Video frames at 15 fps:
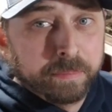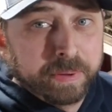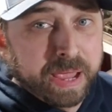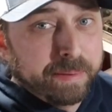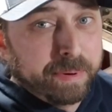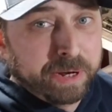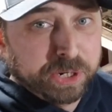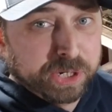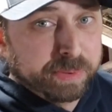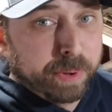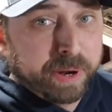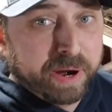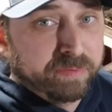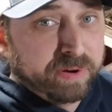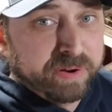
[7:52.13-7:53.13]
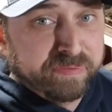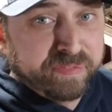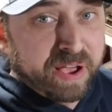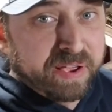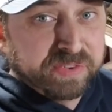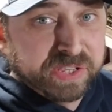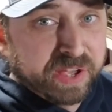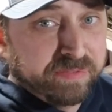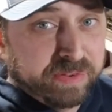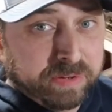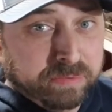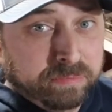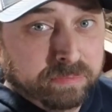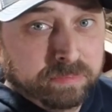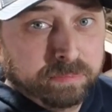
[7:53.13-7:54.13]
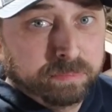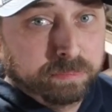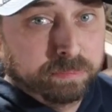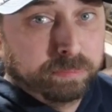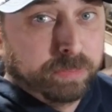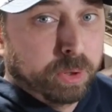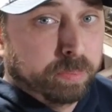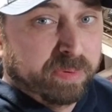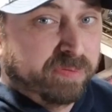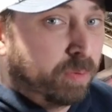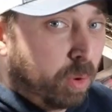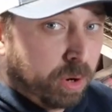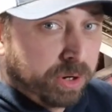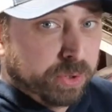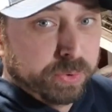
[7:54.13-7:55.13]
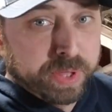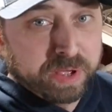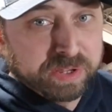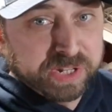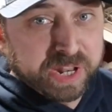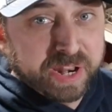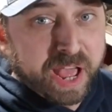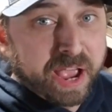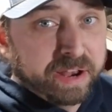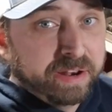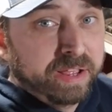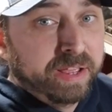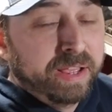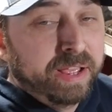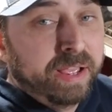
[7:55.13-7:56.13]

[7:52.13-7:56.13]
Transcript: Came on just about every 5.7, before 2009.